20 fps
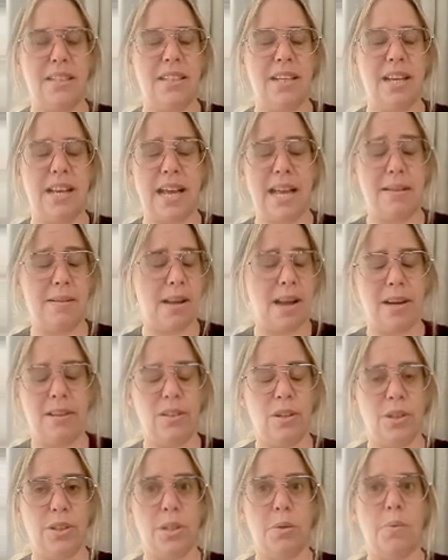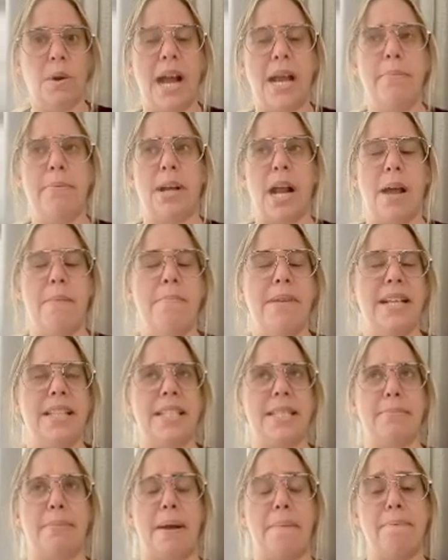along the way, but I
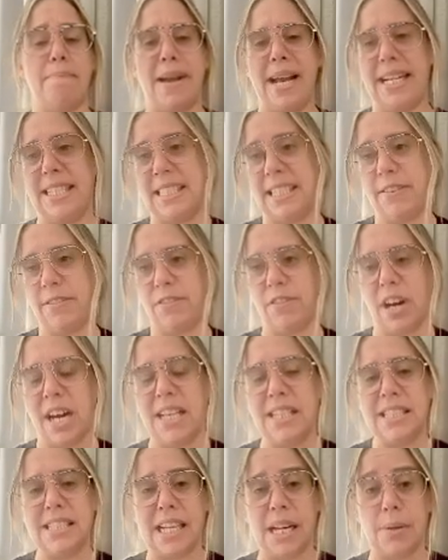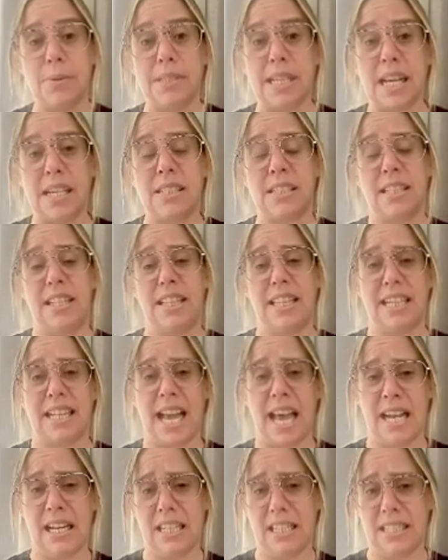met some amazing friends, and it was actually the
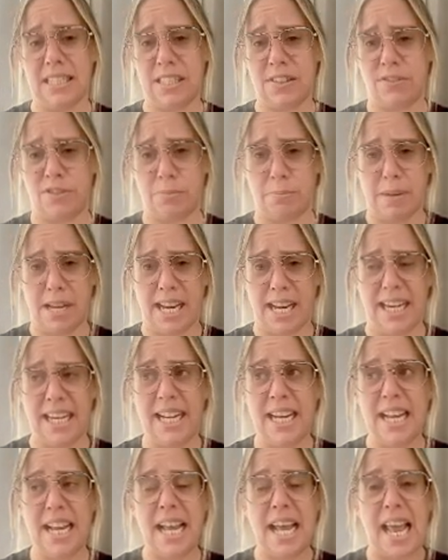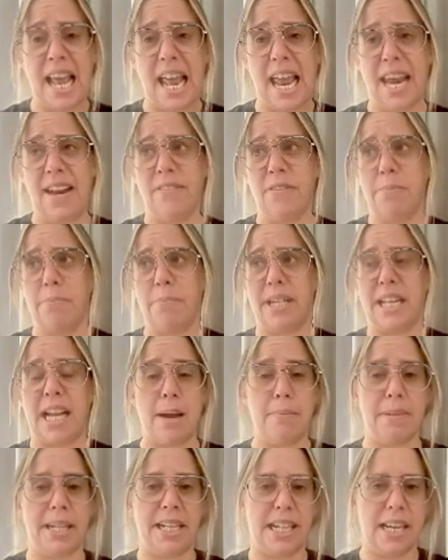catalyst for me even
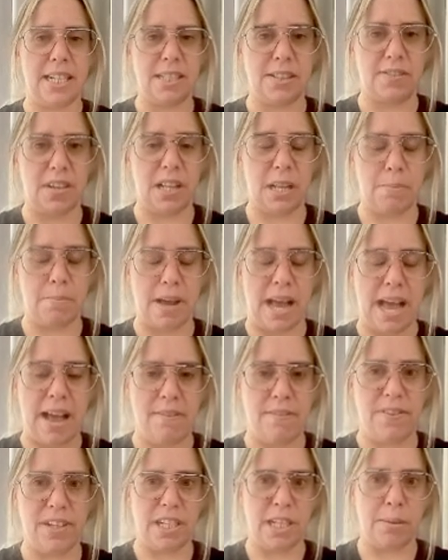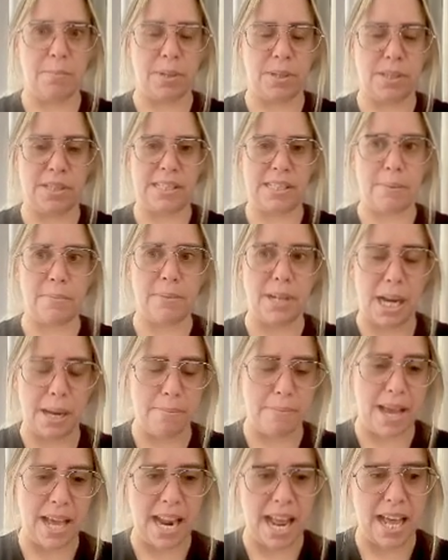becoming a developer advocate, because someone I
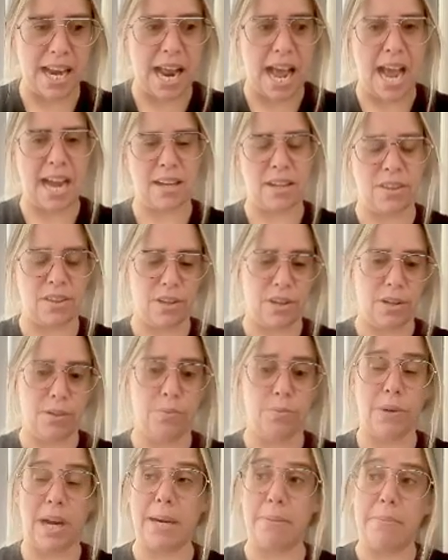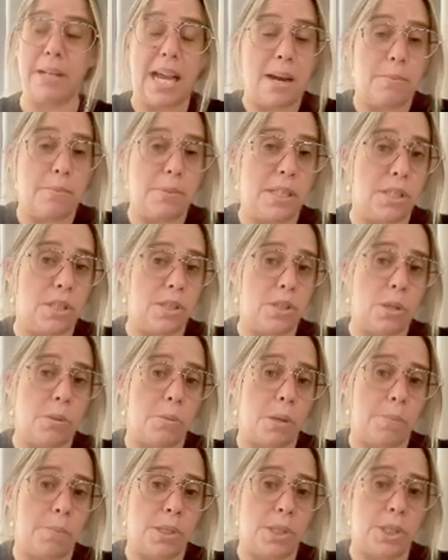met at a hackathon rang me up with a
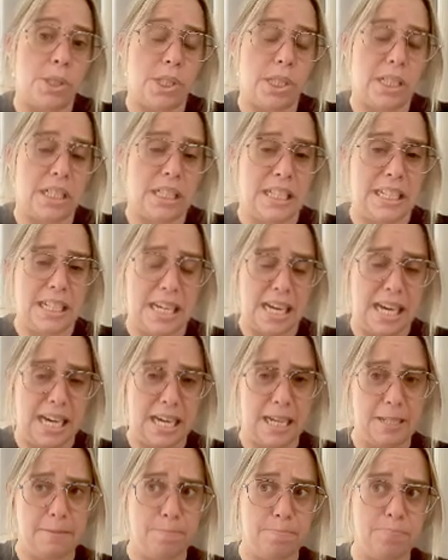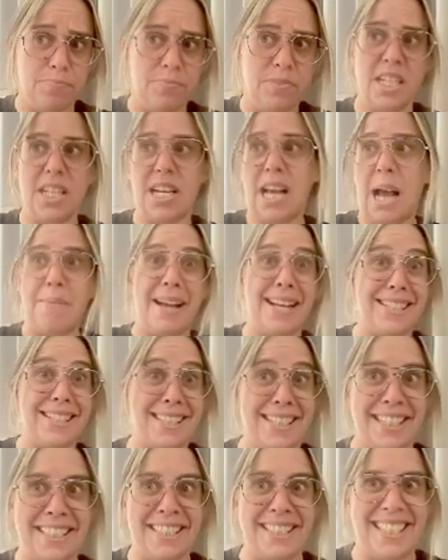job opportunity about
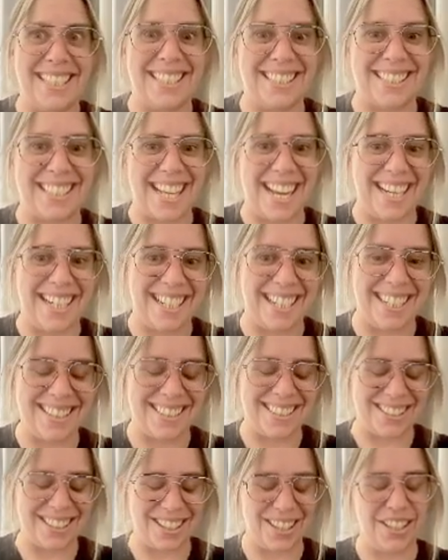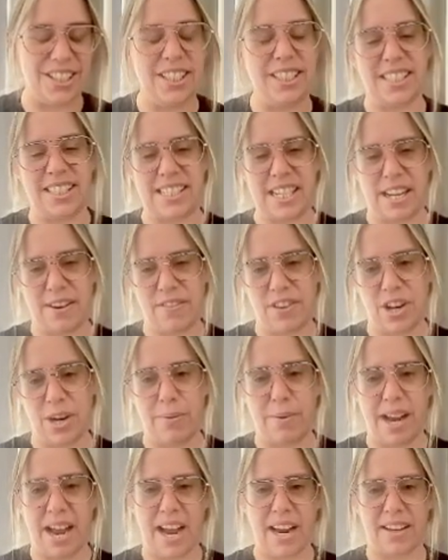6 years later. So you just never
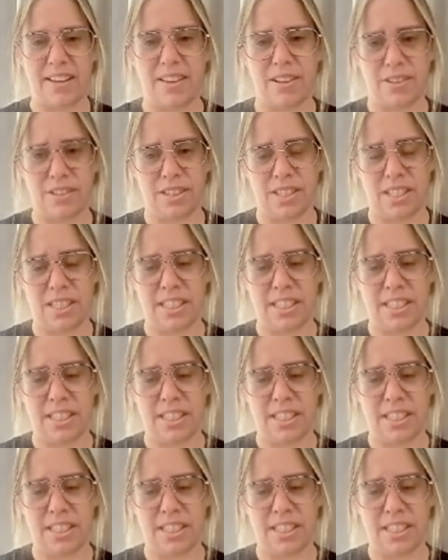know where hackathons